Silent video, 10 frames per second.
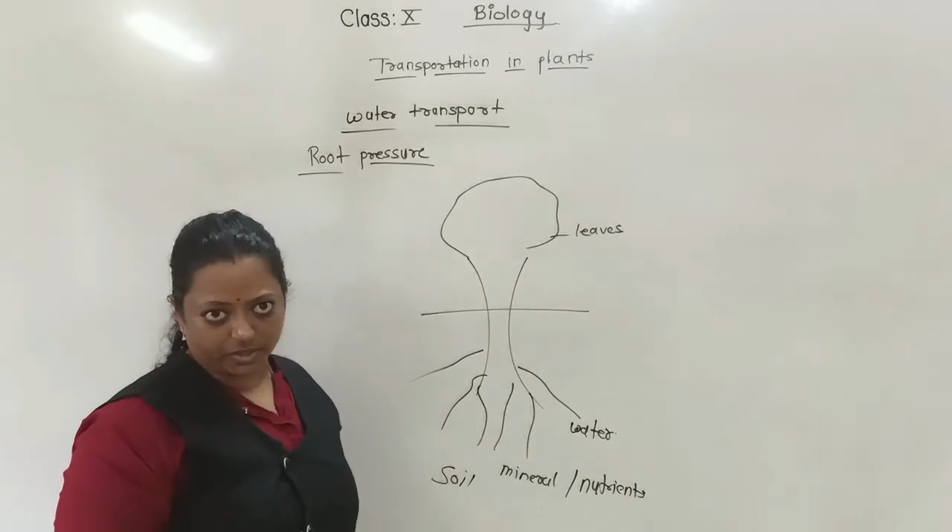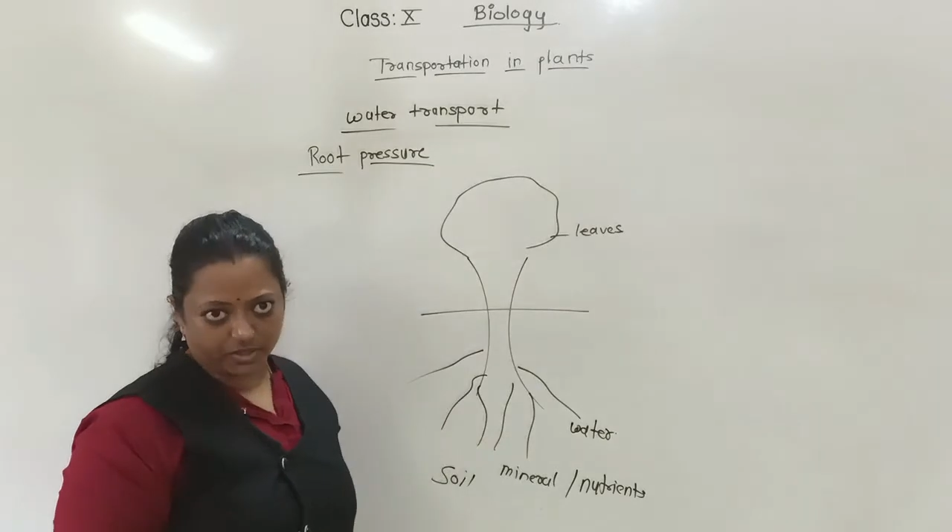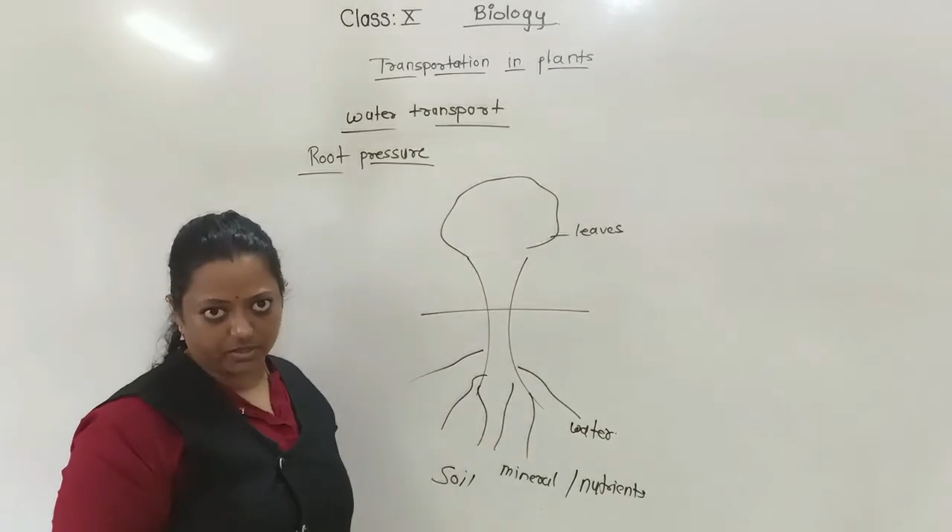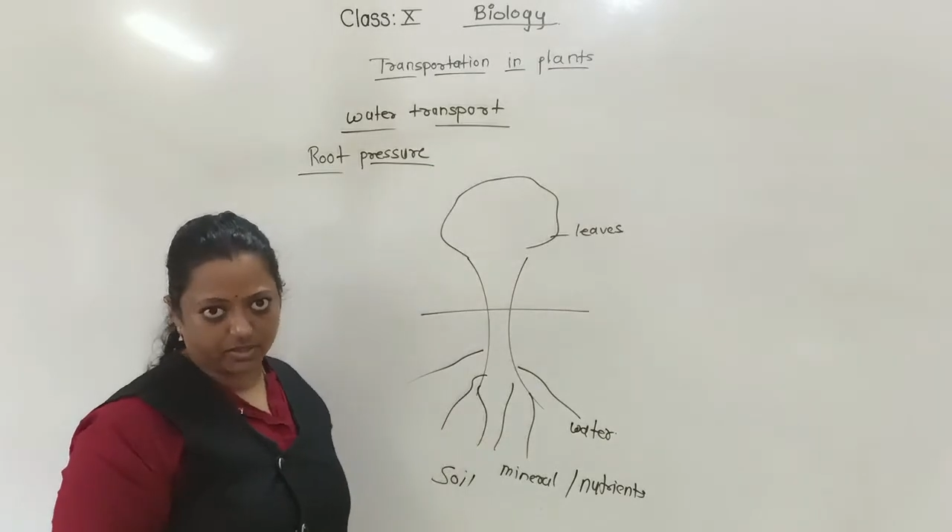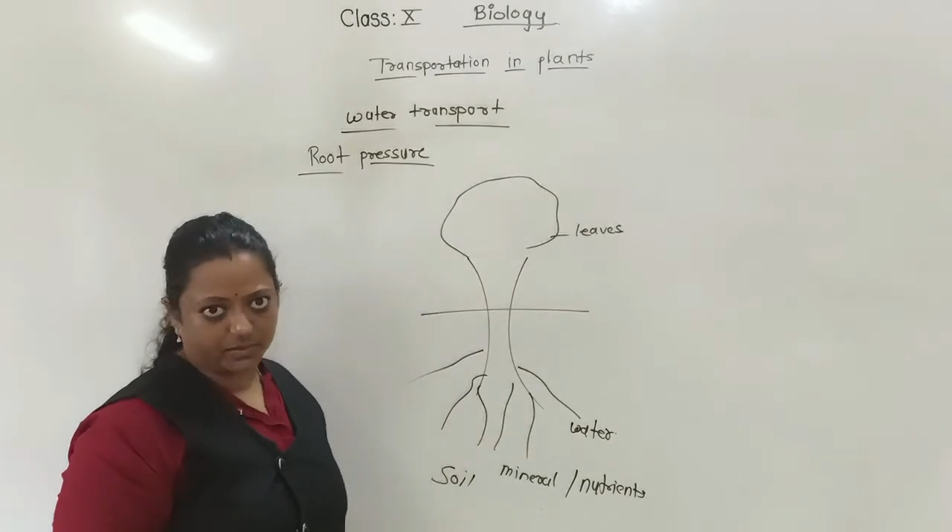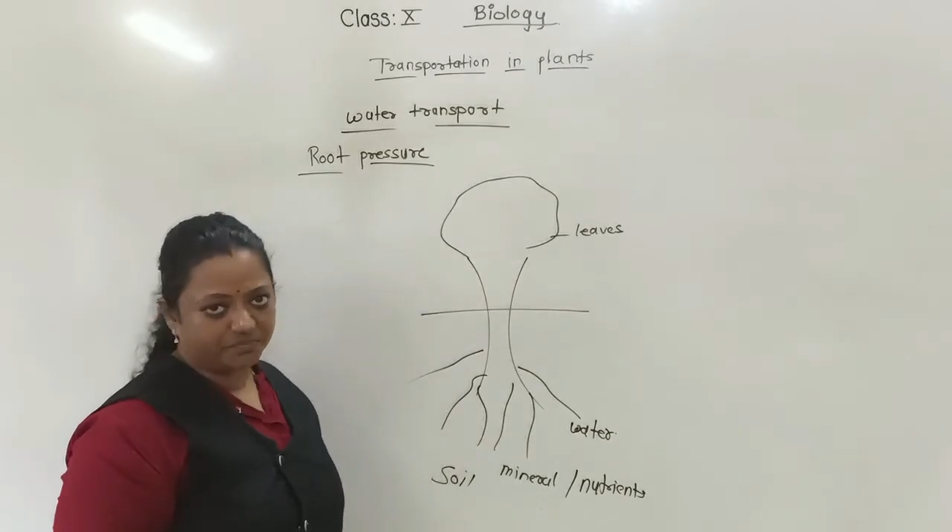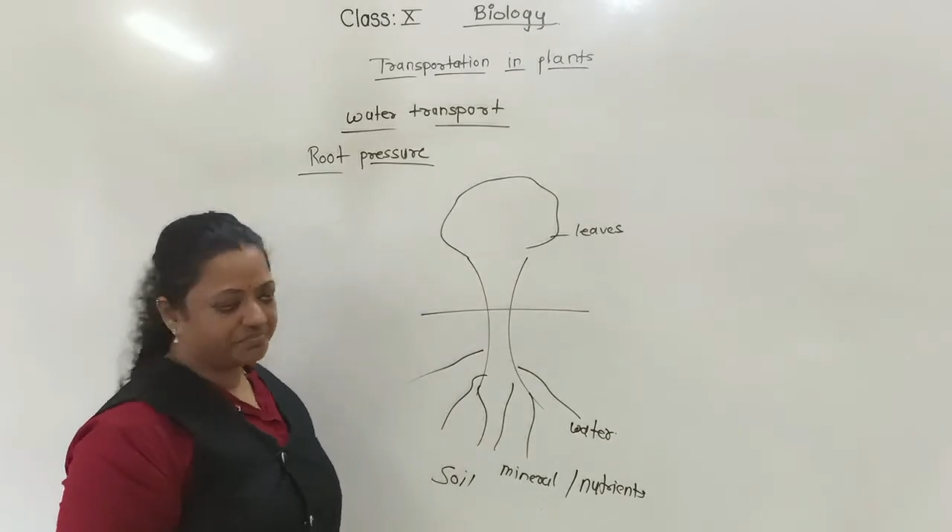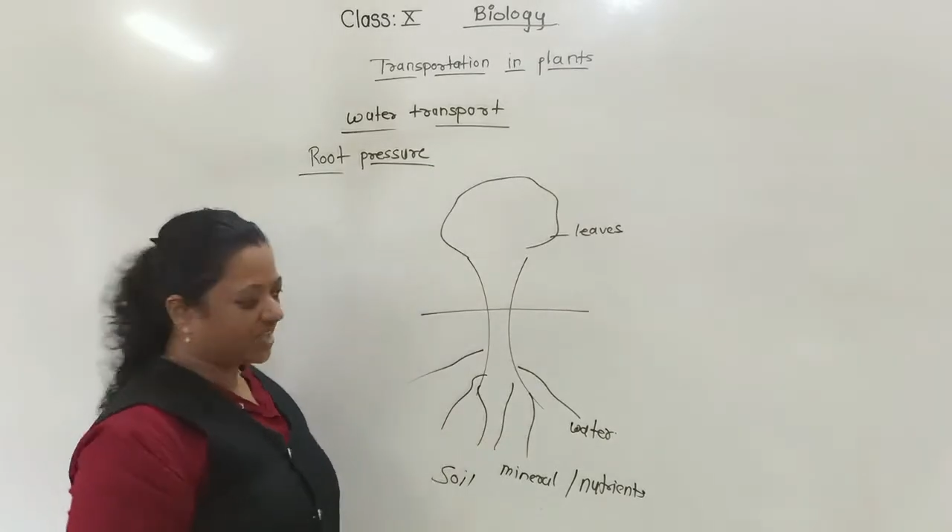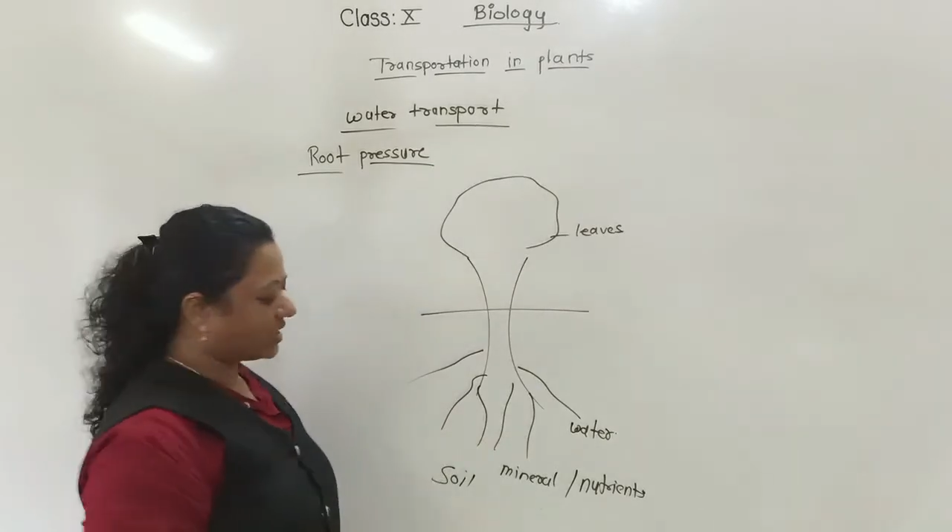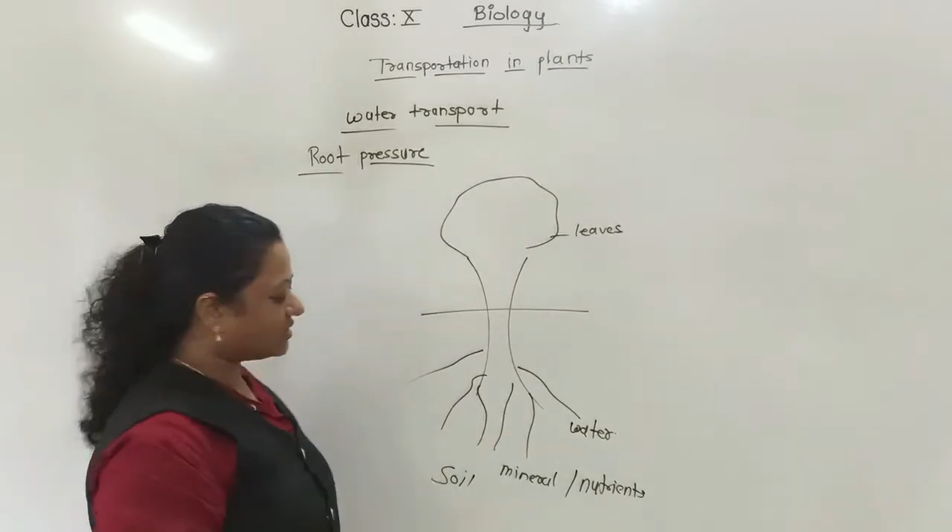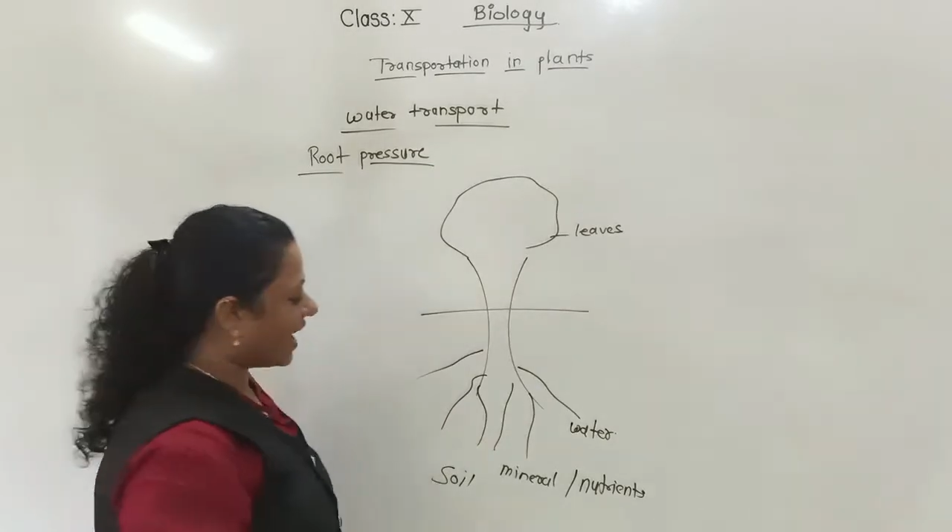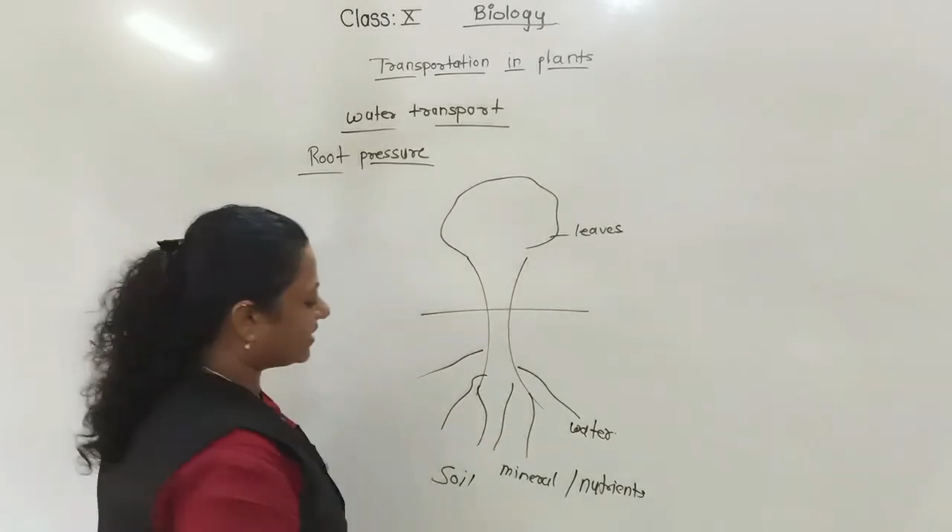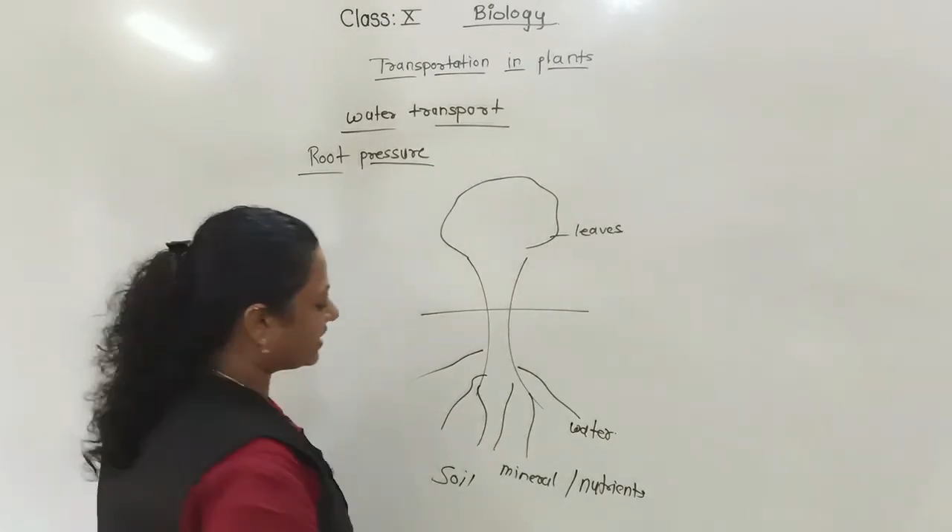water, that